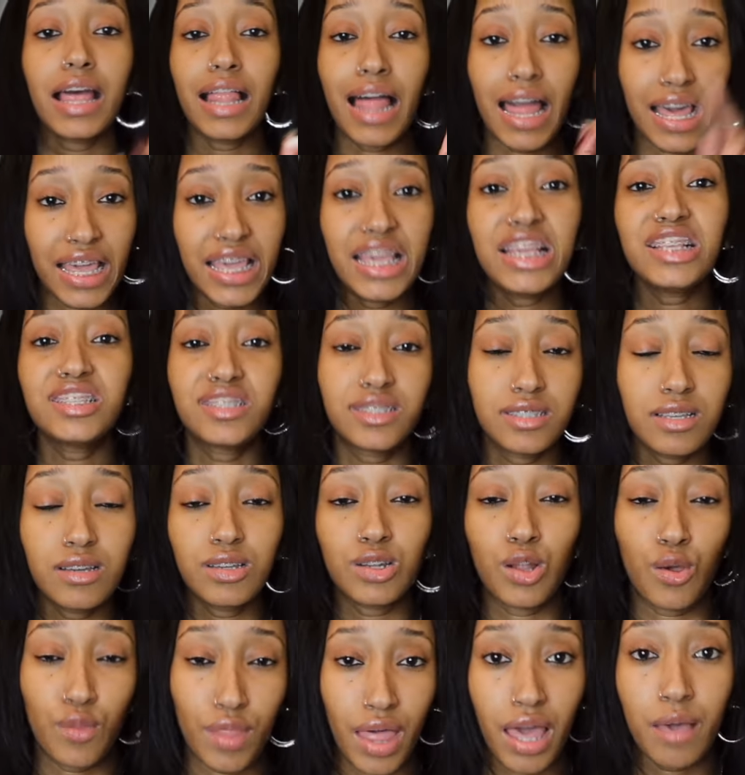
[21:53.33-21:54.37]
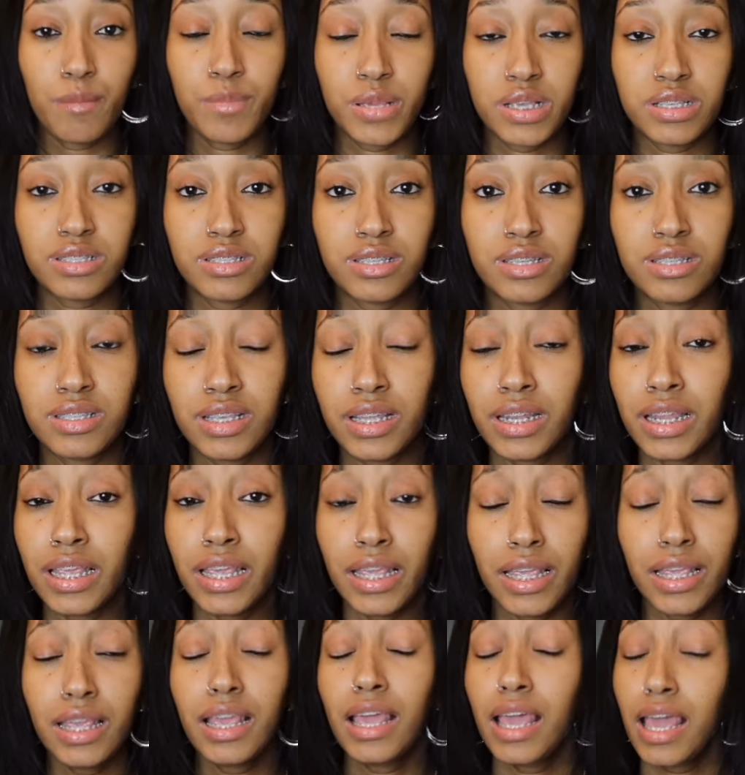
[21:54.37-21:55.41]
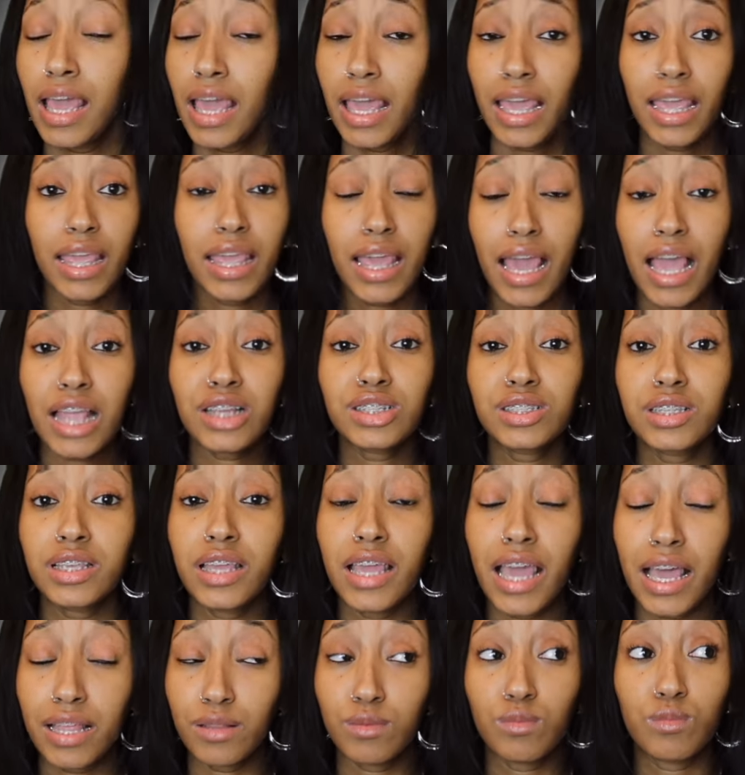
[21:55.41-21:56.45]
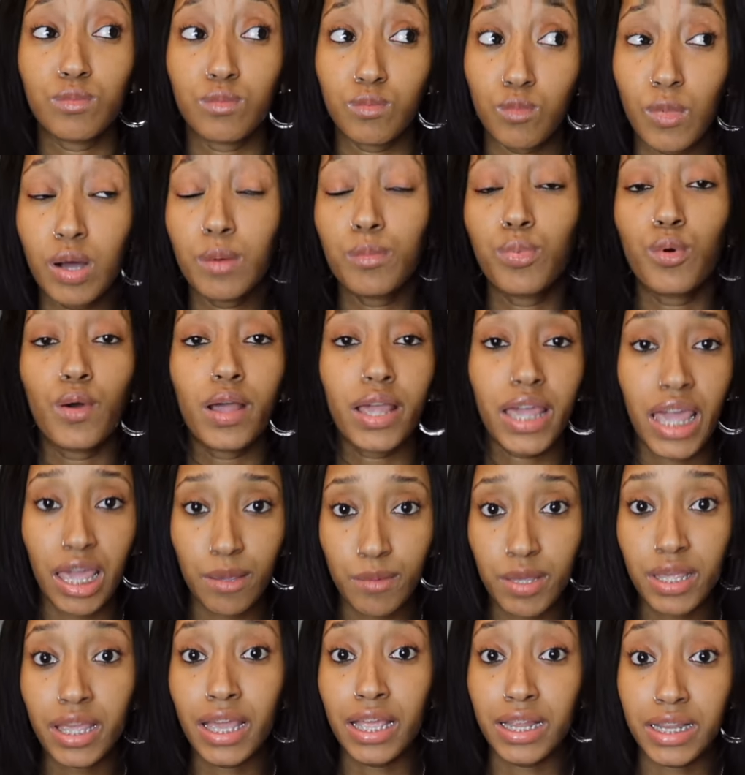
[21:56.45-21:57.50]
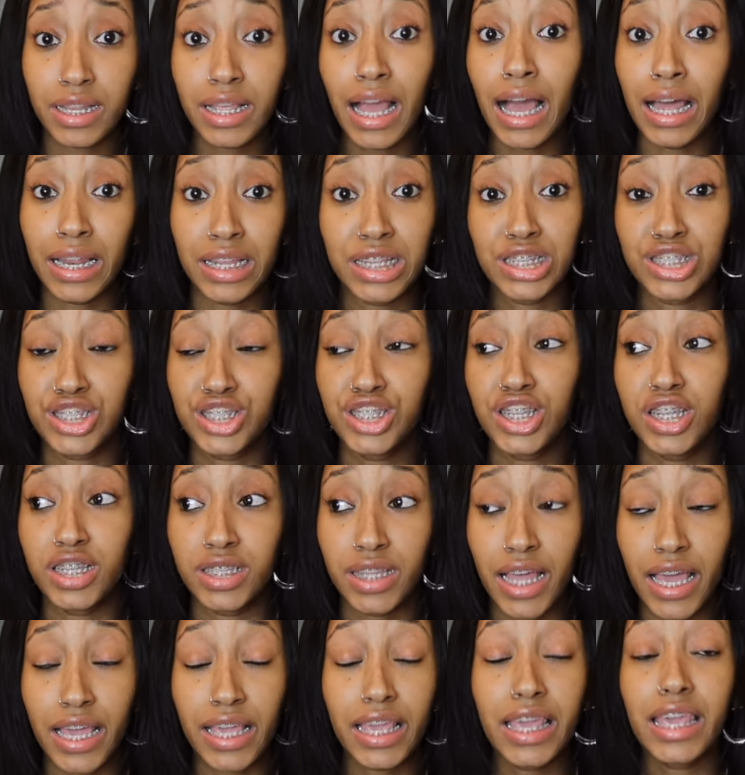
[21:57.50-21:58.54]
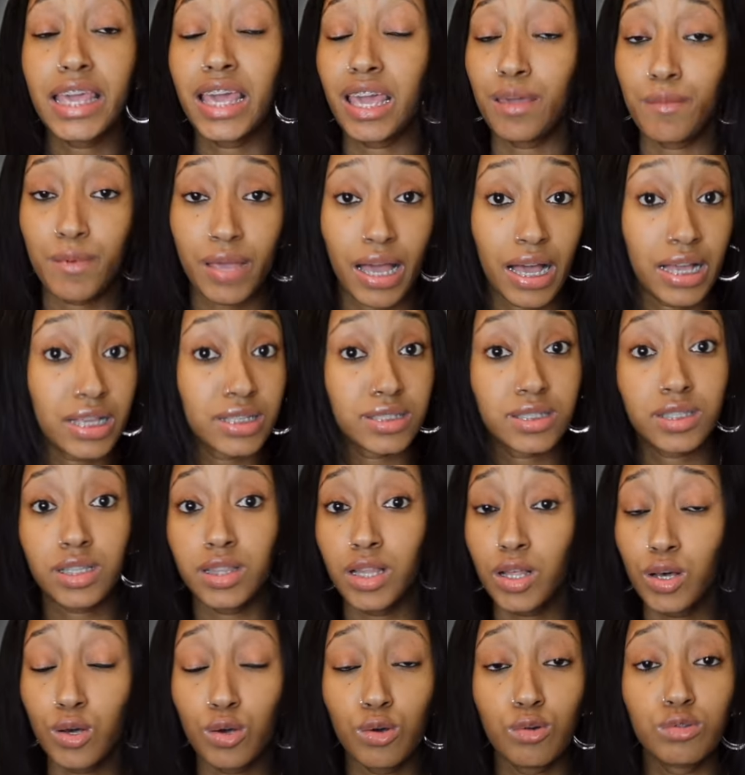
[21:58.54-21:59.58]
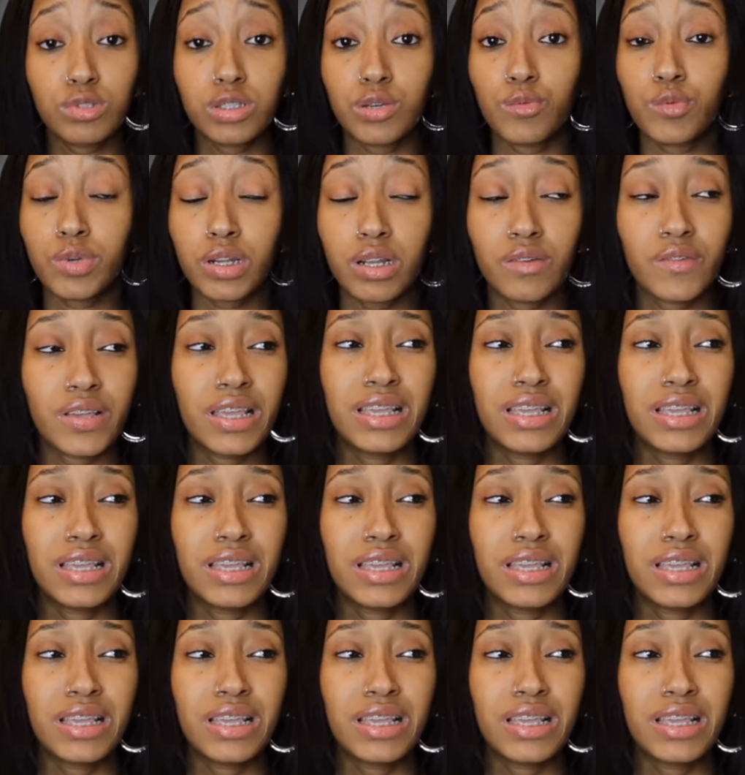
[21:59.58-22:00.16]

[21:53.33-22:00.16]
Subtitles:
Like, he stood on that business. And he actually at one point came and got his shit. Like, he came and got his clothes or whatever.